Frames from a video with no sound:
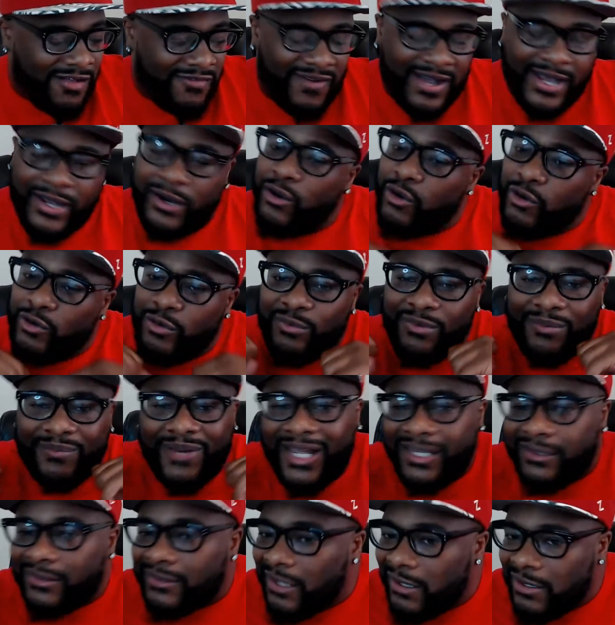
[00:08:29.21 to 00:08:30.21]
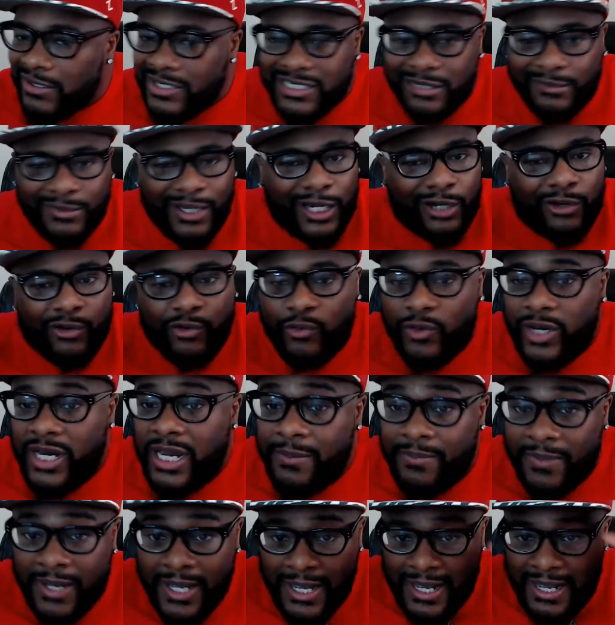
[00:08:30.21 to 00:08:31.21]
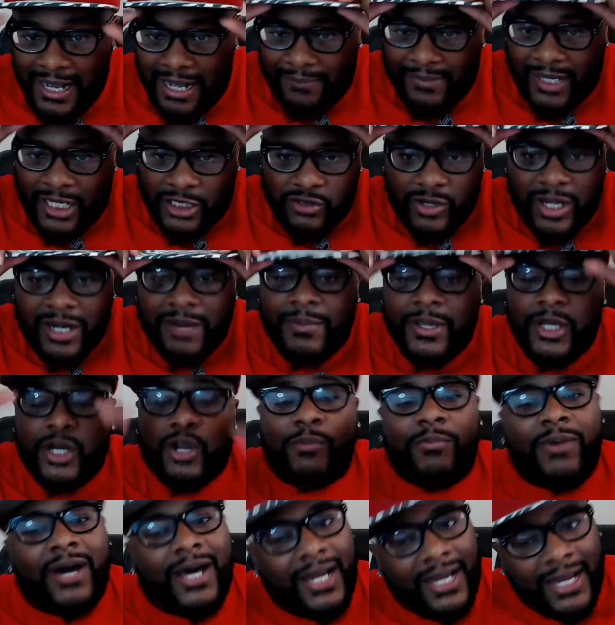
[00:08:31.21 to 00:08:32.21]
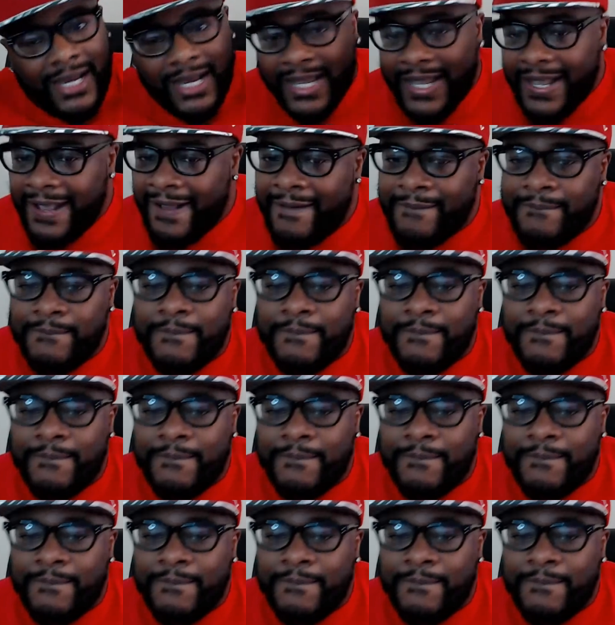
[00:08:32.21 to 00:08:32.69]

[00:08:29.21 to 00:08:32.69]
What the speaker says: I'm not thirsty, I'm not a creep, I'm not trying to be nobody I am.